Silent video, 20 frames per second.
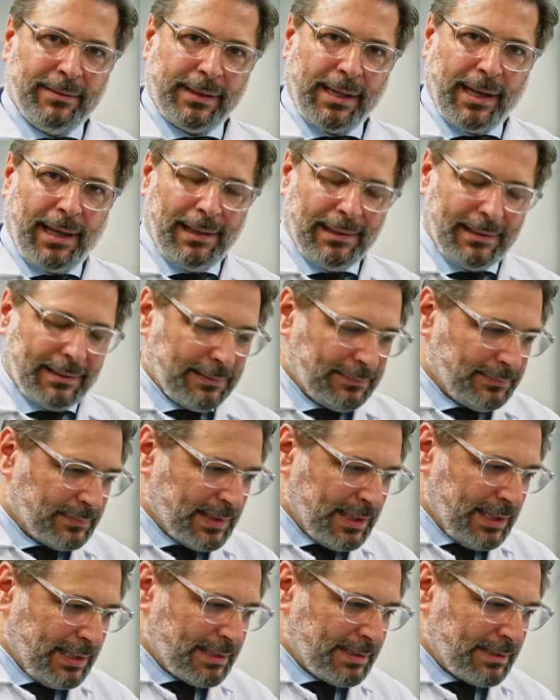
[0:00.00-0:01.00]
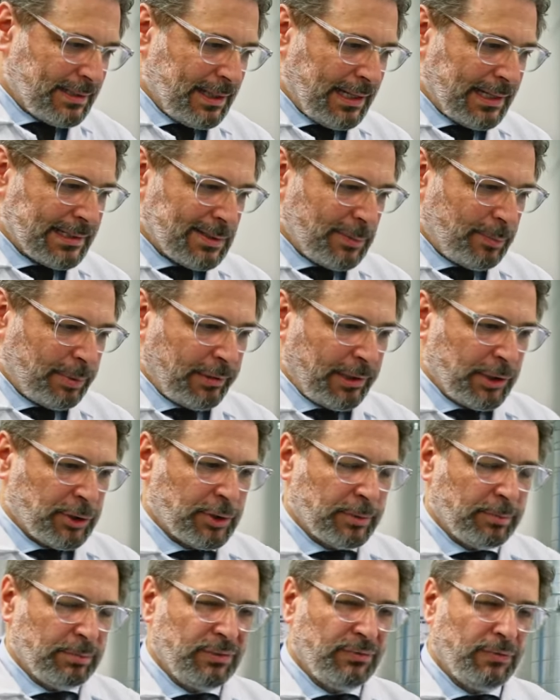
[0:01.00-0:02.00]
Decalque. It's the last
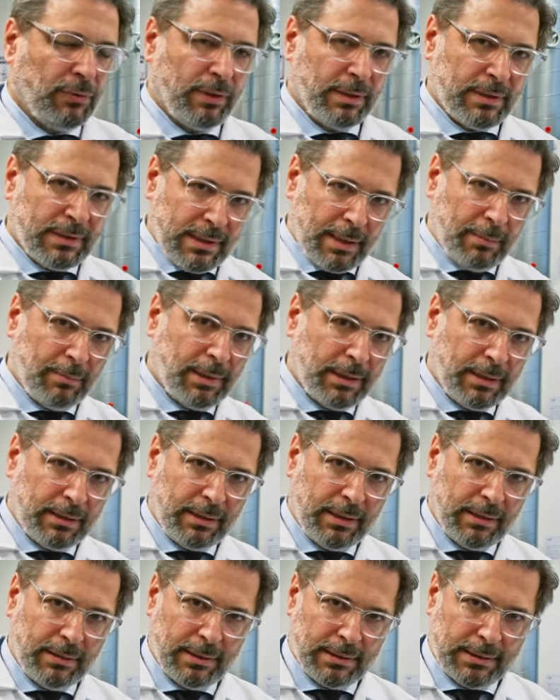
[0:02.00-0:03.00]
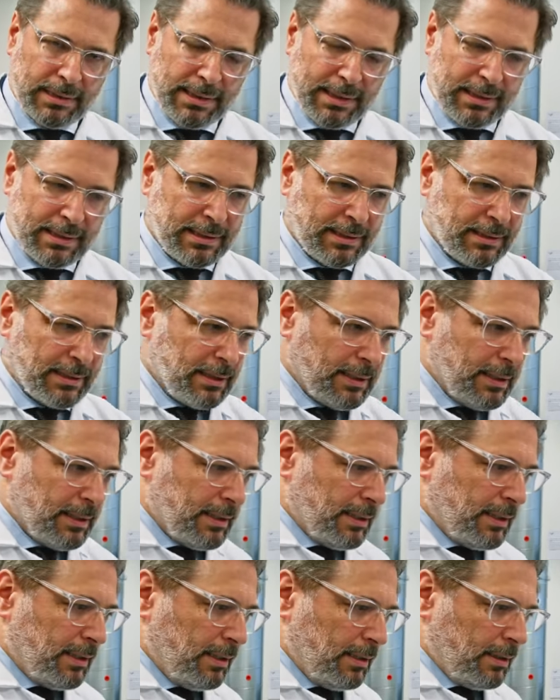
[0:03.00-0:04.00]
operation before assembling the indexes.
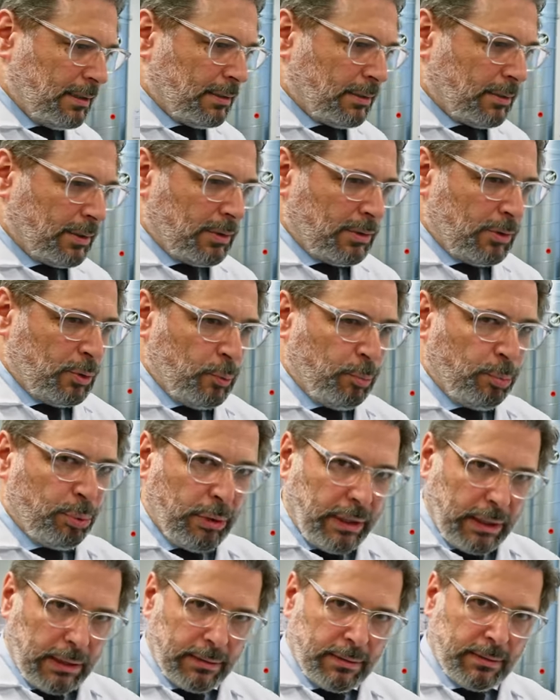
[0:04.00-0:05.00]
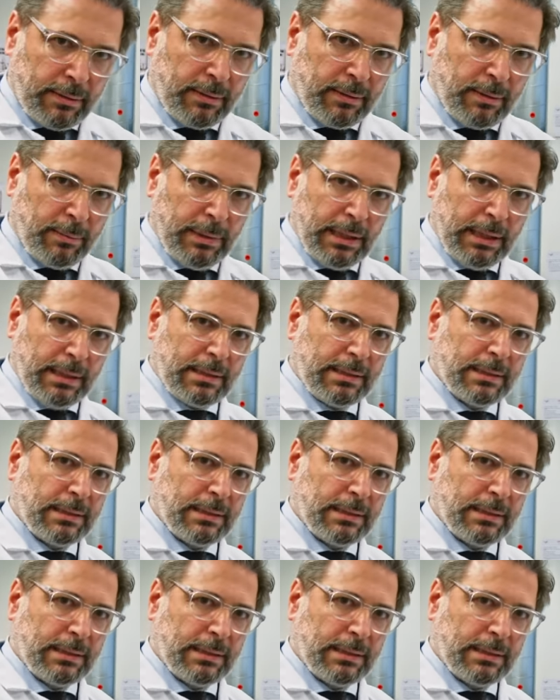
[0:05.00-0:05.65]
Here you print the minute